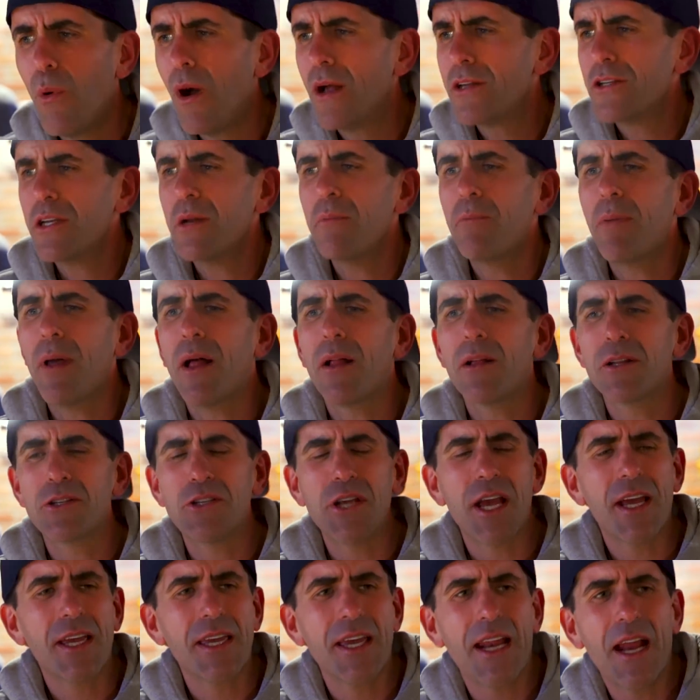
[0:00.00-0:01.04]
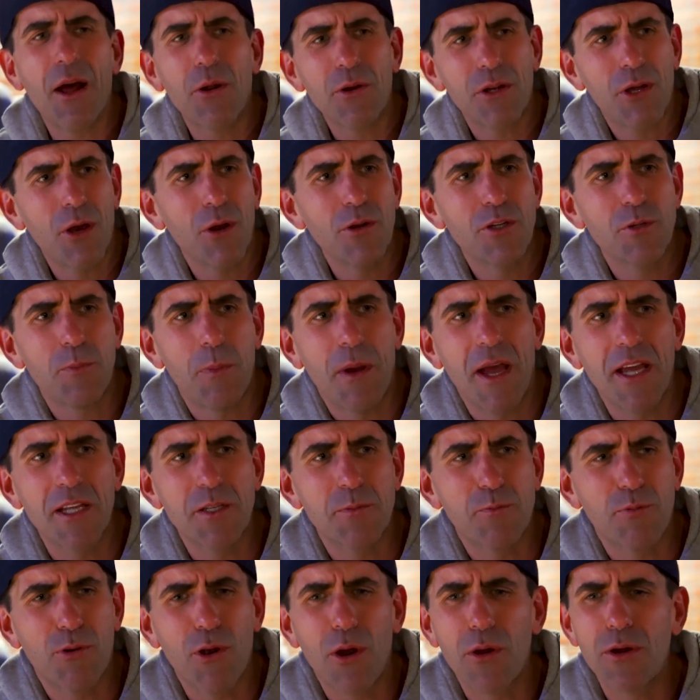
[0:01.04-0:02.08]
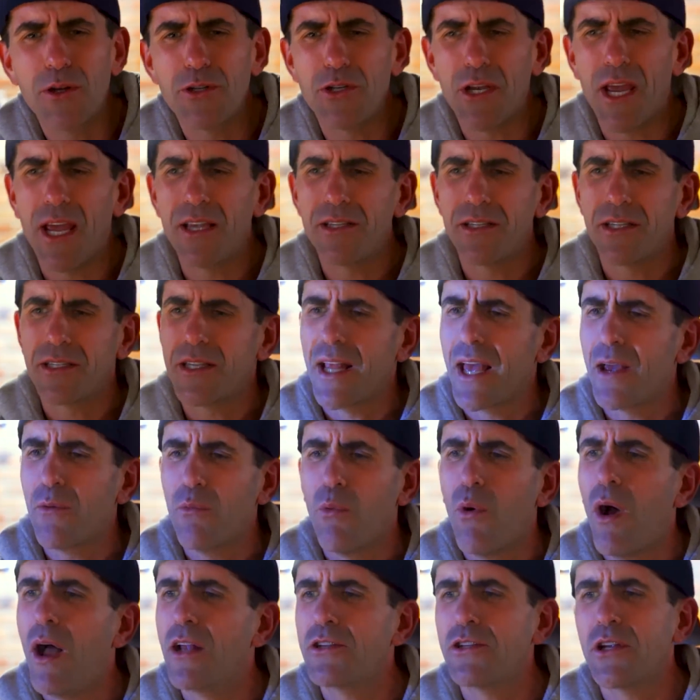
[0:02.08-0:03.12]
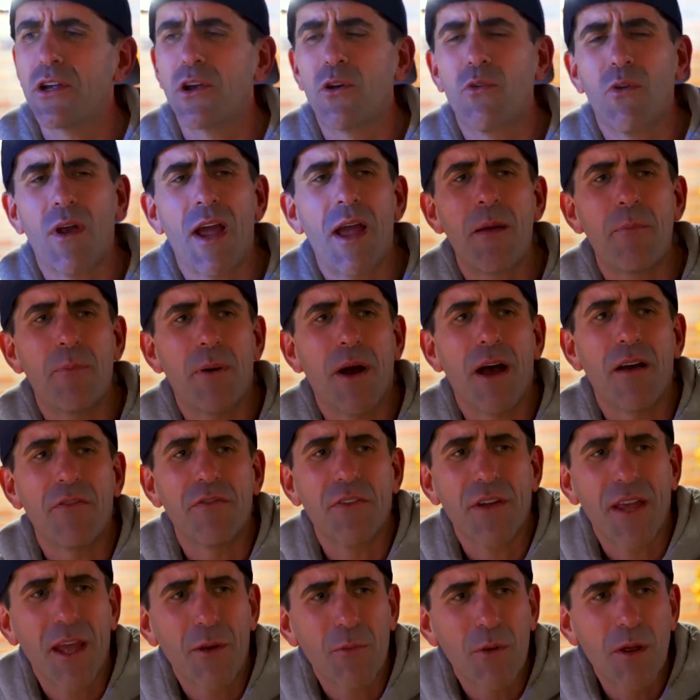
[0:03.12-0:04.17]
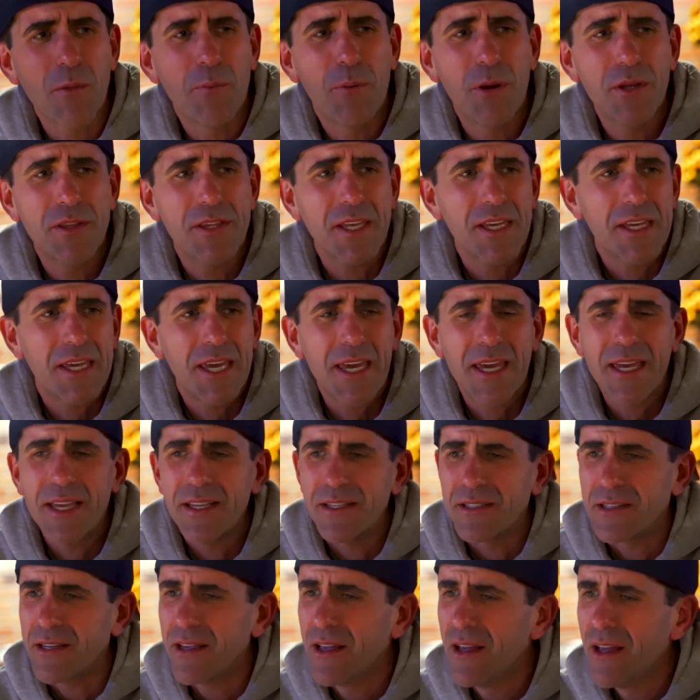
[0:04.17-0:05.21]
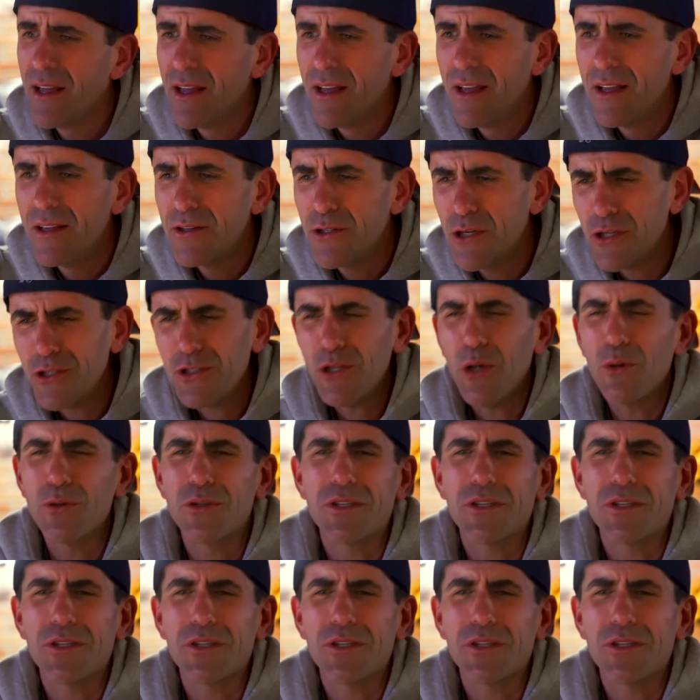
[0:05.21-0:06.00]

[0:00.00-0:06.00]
Watching Belichick get outcoached by his proteges is like watching Grandpa forget where he put the keys. Just so